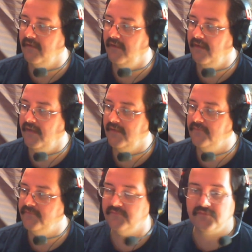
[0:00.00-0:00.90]

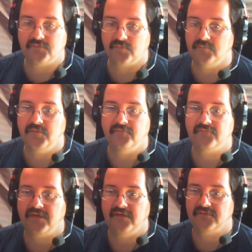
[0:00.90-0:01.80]
and you could remove
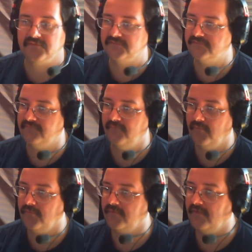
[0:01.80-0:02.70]
counters
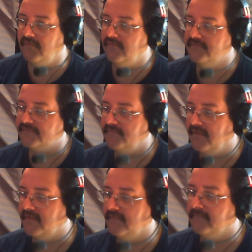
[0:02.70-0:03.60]
for colorless mana.